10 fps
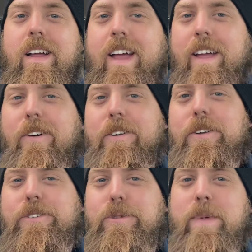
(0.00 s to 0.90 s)
Hey, oh,
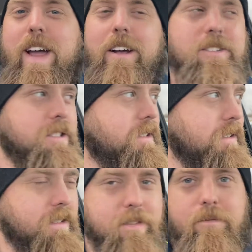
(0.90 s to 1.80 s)
YouTube pals.
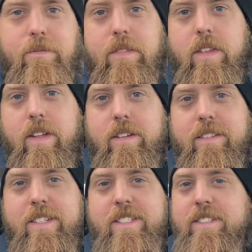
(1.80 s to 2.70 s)

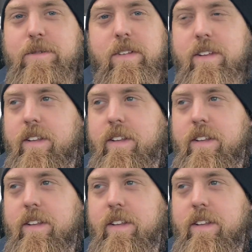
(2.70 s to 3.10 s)
This is